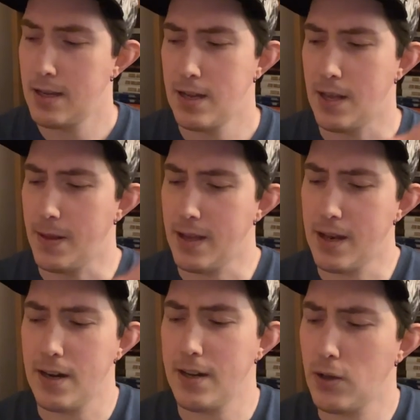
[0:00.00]
and the
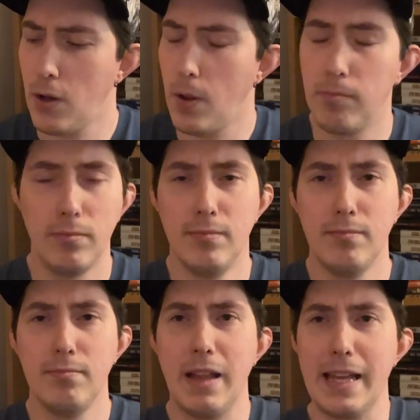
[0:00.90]
Indians all,
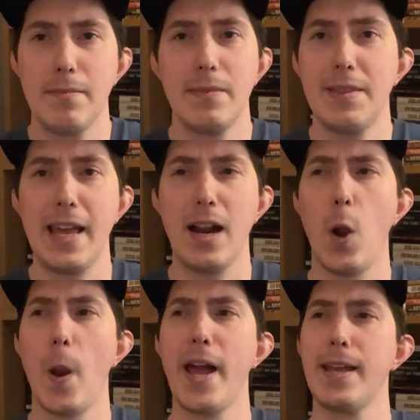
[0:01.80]
like, they all
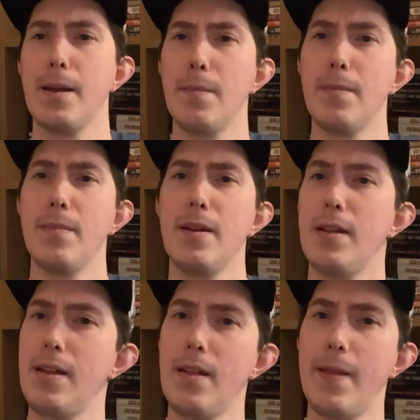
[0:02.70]
like him.
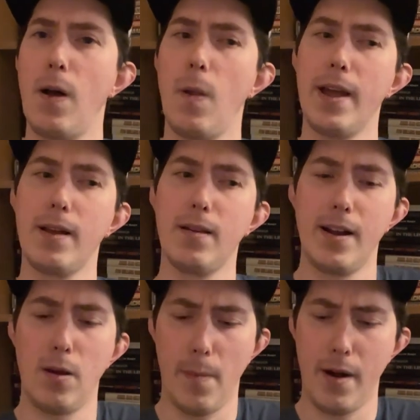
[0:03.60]
They all like
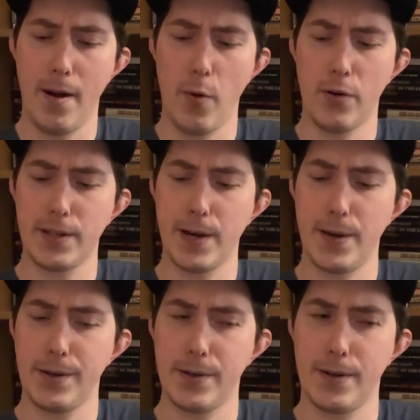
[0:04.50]
Lionel Barrymore's
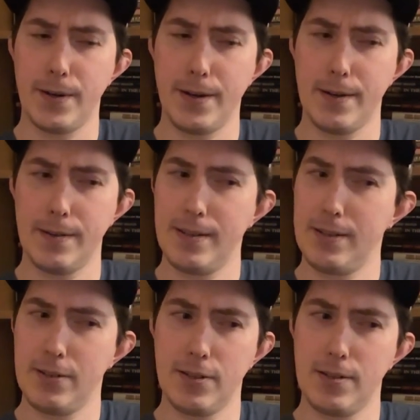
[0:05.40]
character, and he's
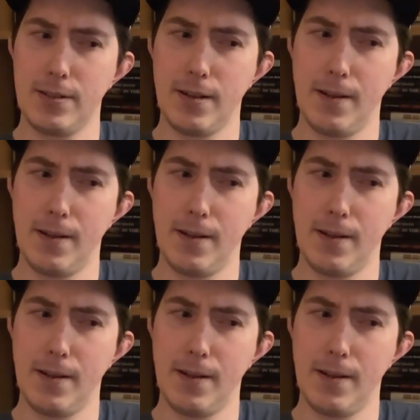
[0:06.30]
just...